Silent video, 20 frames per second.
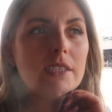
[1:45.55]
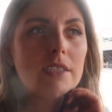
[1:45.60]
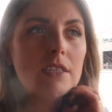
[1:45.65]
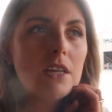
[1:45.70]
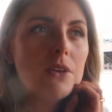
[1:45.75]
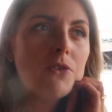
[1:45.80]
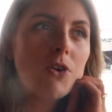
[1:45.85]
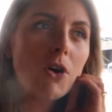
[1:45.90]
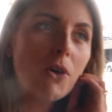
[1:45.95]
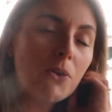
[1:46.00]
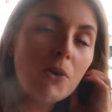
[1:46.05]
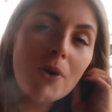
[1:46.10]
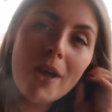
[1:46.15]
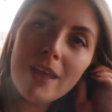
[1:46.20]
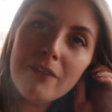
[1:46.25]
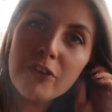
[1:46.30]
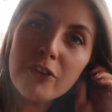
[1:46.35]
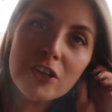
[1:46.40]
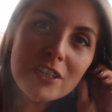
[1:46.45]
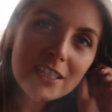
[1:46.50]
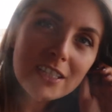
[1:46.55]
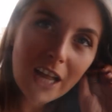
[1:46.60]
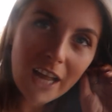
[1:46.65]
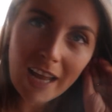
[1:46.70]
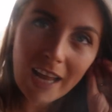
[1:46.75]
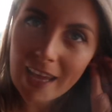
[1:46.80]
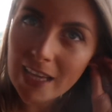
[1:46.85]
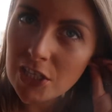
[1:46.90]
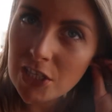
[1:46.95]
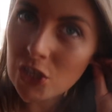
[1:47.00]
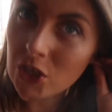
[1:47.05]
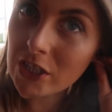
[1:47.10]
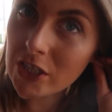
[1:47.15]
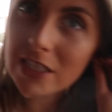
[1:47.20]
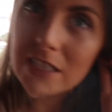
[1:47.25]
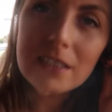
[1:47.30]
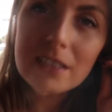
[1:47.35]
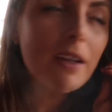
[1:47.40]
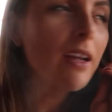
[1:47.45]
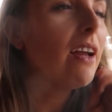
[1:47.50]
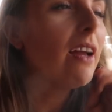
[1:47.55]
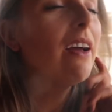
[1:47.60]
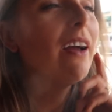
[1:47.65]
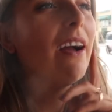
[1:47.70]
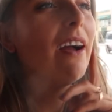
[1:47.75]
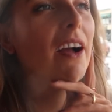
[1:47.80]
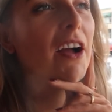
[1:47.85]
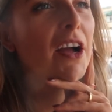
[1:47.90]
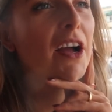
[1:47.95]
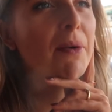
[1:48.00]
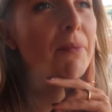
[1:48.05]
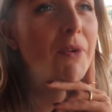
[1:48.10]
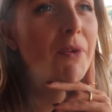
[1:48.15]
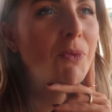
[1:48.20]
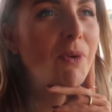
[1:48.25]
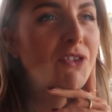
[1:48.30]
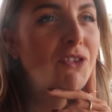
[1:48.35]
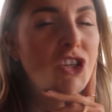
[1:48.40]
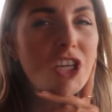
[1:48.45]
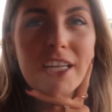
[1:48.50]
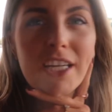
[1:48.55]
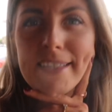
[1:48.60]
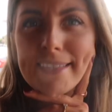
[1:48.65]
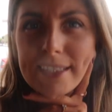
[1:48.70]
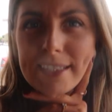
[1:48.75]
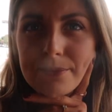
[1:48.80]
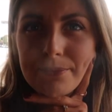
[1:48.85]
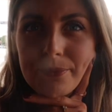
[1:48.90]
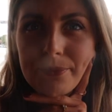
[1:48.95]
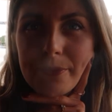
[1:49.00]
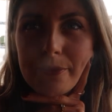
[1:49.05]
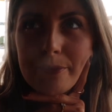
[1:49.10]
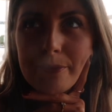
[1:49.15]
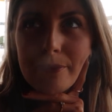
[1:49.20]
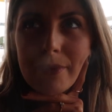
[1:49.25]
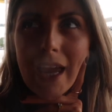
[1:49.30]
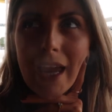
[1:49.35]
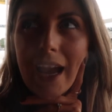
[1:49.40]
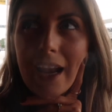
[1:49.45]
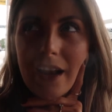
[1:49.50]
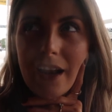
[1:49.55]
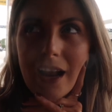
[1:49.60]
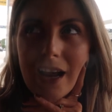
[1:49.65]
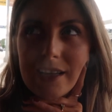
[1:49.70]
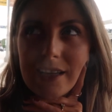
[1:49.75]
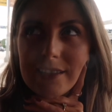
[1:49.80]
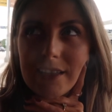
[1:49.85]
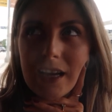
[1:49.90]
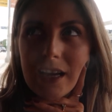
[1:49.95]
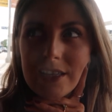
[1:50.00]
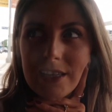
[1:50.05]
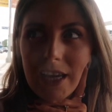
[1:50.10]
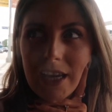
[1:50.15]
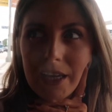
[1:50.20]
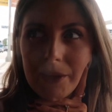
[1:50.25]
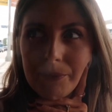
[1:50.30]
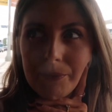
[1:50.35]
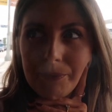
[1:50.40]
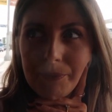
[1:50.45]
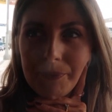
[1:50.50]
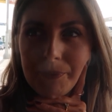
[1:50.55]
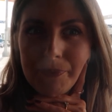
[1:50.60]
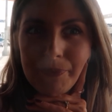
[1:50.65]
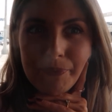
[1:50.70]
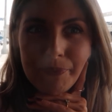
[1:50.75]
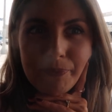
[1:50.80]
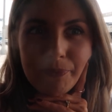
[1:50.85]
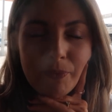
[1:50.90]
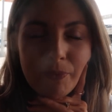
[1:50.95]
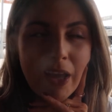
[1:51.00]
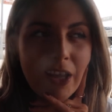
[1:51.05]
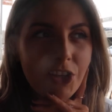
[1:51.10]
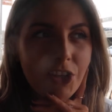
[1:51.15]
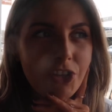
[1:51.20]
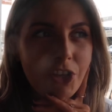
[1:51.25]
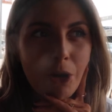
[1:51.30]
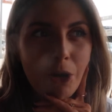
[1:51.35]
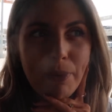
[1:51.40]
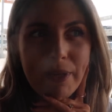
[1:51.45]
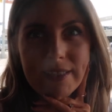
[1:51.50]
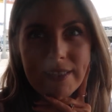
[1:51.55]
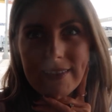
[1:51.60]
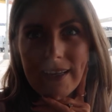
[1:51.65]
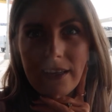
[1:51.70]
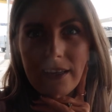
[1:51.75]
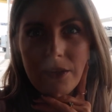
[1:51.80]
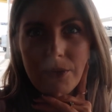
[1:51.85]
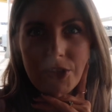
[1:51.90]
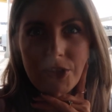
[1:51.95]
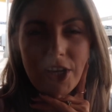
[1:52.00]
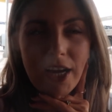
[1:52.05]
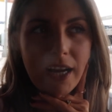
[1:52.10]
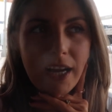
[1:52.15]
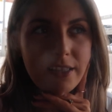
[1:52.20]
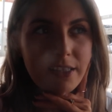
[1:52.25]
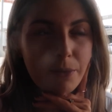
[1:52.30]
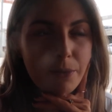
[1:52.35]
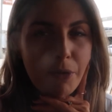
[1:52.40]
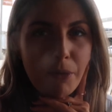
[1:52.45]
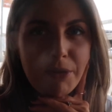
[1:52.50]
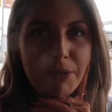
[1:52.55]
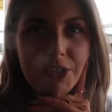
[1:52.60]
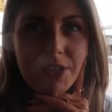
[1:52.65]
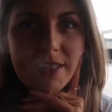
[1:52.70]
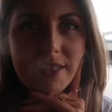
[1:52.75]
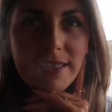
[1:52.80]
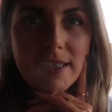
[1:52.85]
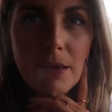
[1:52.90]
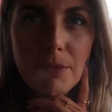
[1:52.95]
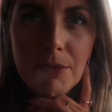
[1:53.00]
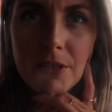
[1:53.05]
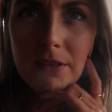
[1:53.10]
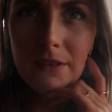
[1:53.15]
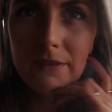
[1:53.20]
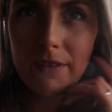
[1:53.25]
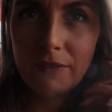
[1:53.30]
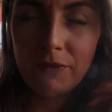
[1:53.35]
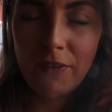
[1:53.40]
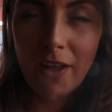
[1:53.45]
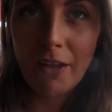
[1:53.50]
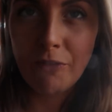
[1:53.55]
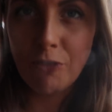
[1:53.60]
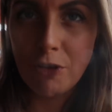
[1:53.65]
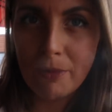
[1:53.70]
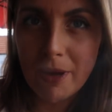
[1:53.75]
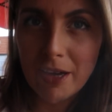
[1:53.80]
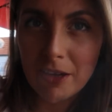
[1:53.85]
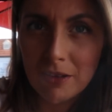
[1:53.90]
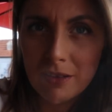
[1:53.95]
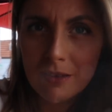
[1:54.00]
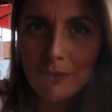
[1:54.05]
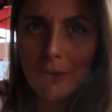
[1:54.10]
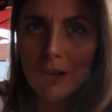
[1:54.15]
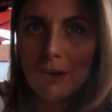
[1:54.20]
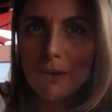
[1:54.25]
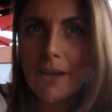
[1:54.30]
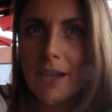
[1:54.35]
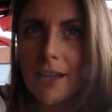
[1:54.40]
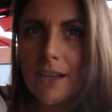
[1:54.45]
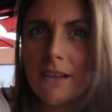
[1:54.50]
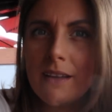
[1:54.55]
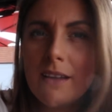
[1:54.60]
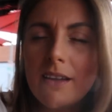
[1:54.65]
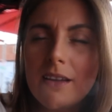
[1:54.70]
So we've got a pay boss essentials with cheese and an iced latte. I literally copied exactly what she had. Probably do the same for every meal while we're here.